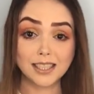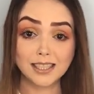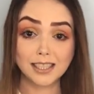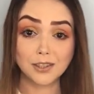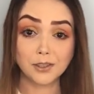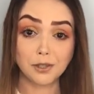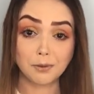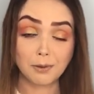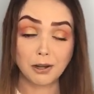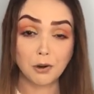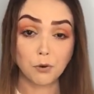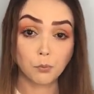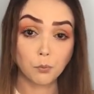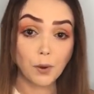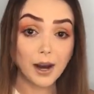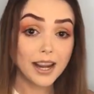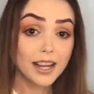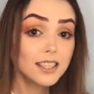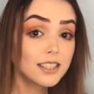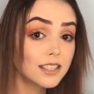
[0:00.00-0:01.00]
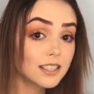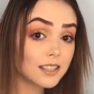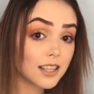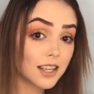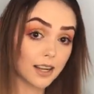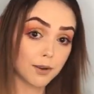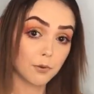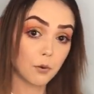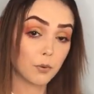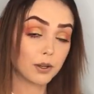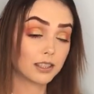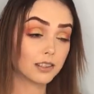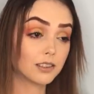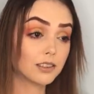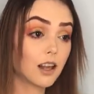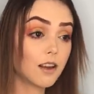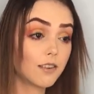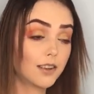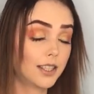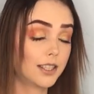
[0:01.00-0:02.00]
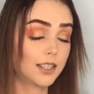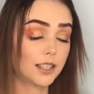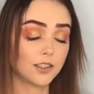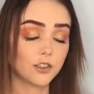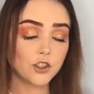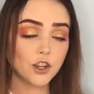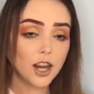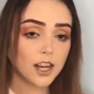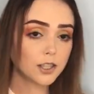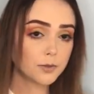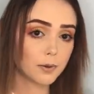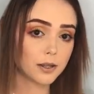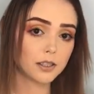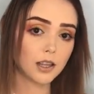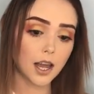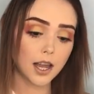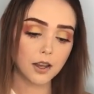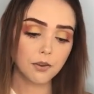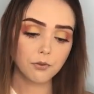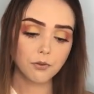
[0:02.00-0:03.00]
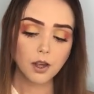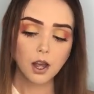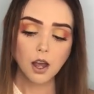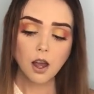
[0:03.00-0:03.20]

It's either gonna be great and I'm going to love it, it's gonna change my life.